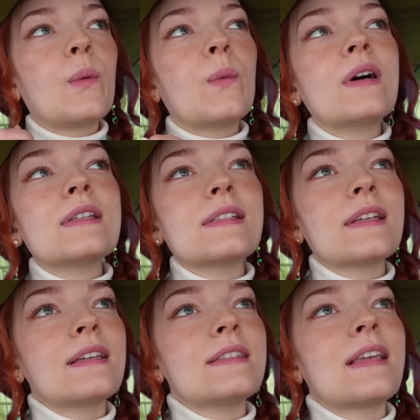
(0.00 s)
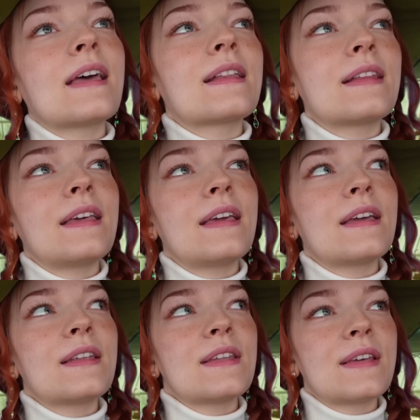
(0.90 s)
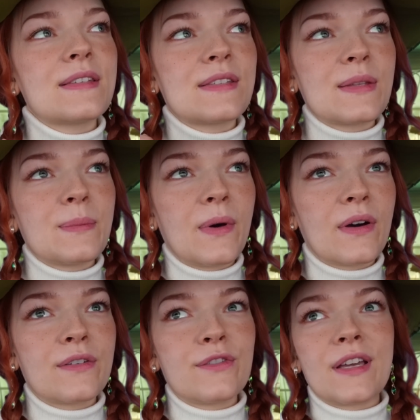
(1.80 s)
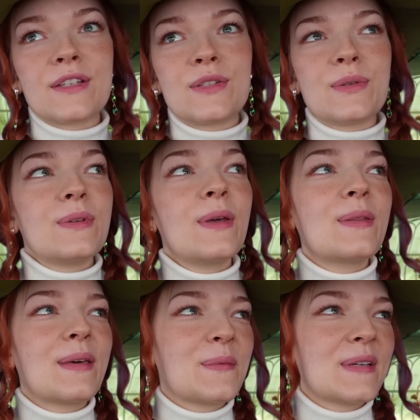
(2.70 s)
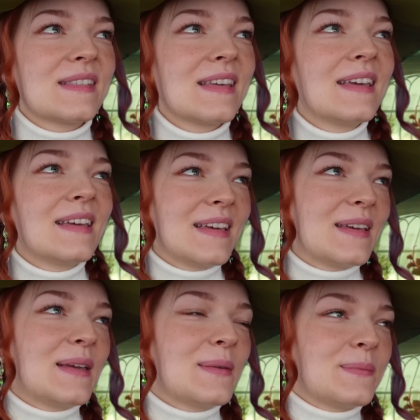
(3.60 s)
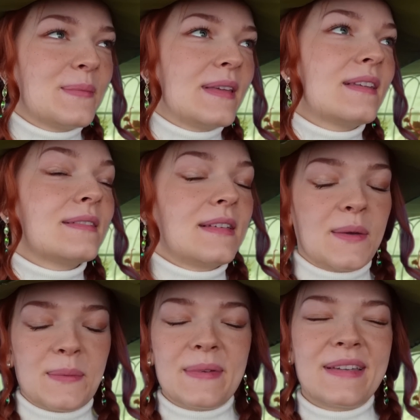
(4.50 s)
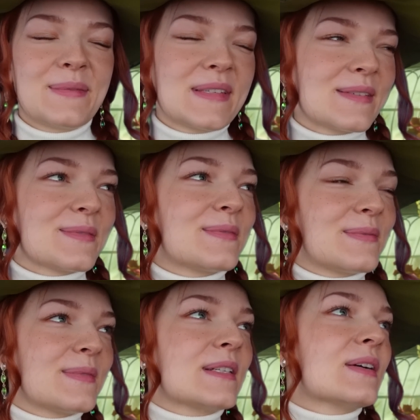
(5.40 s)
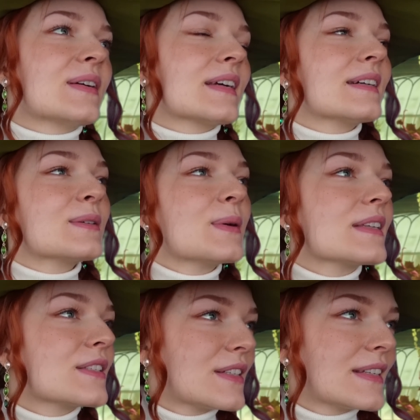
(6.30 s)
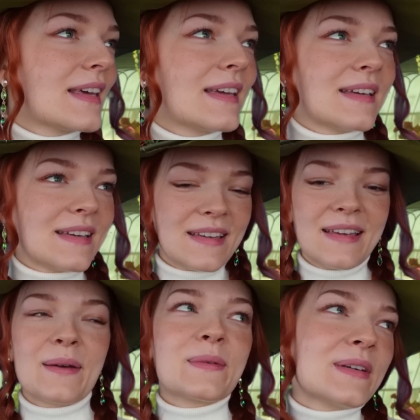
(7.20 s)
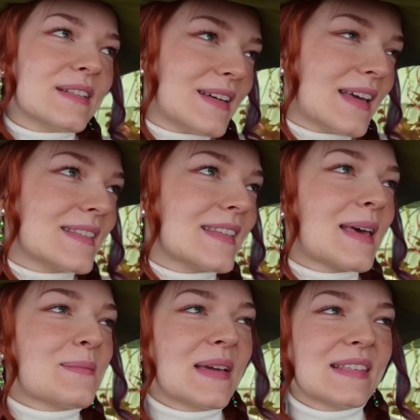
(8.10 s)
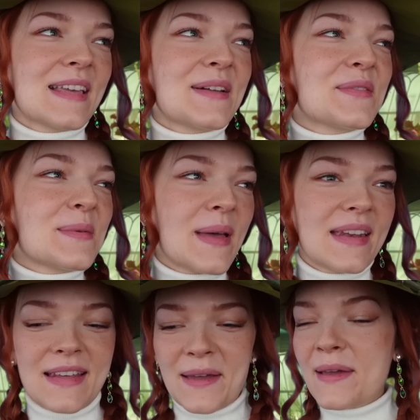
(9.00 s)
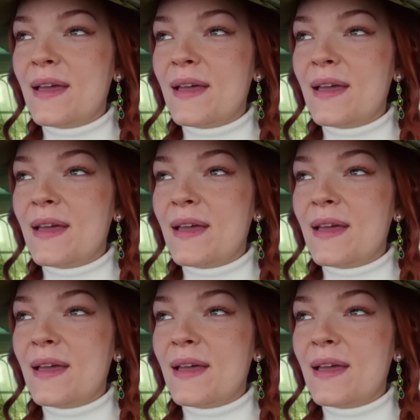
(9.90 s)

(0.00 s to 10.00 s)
What exactly does the mock flesh do? No, that was... it was a rhetorical question. I am going to answer that myself, Amanda.